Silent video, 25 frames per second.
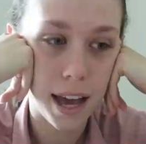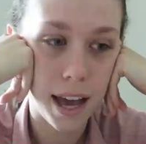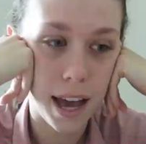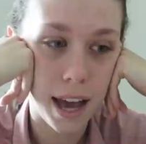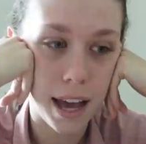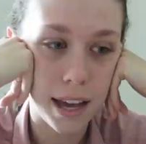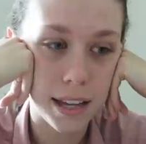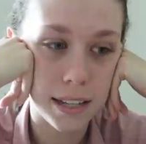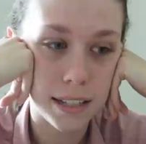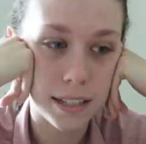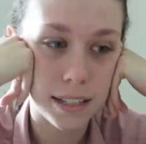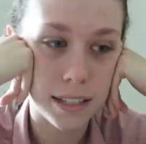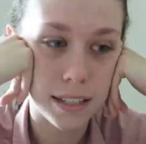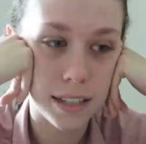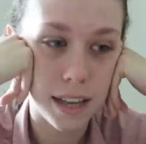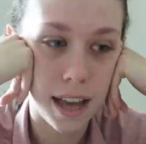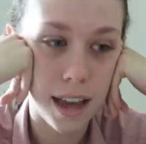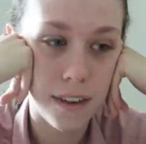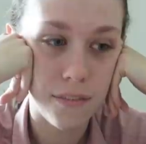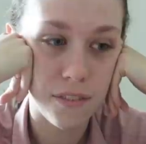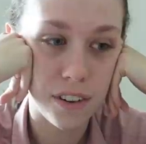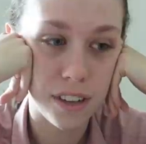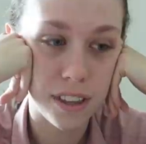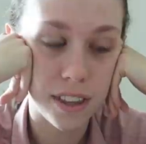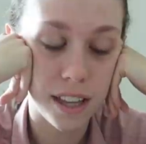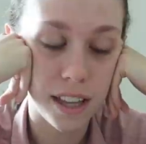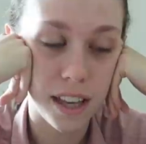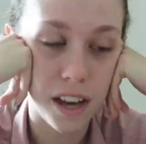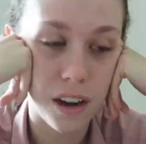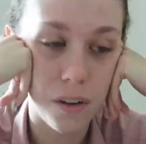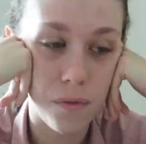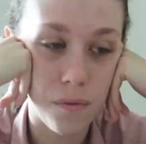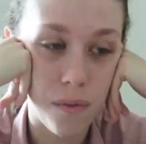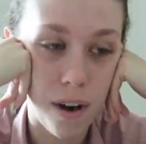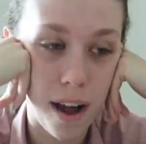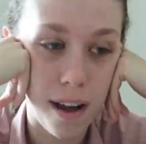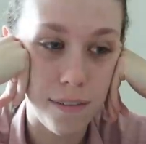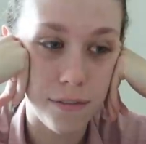As everything
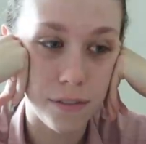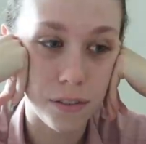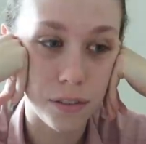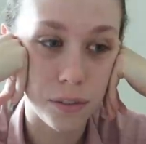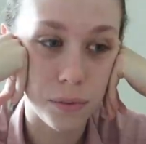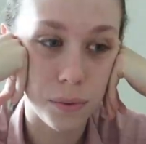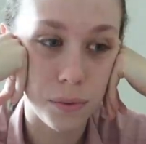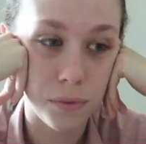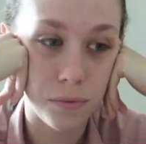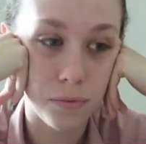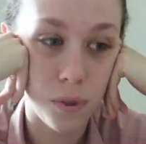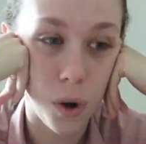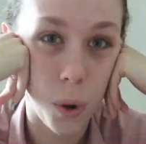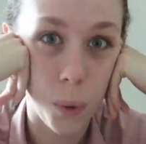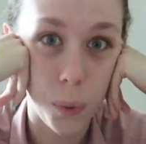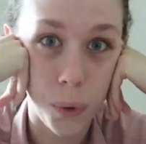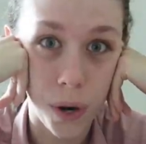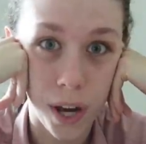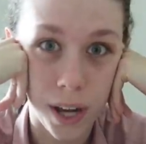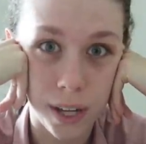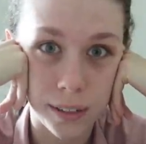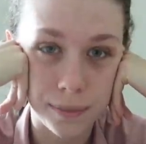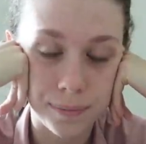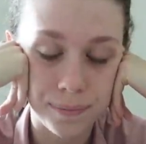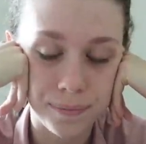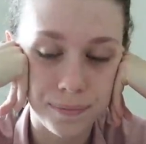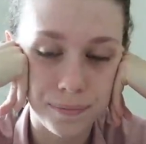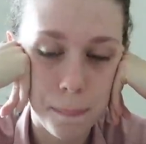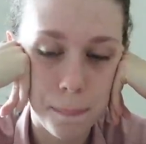unraveled with Rona,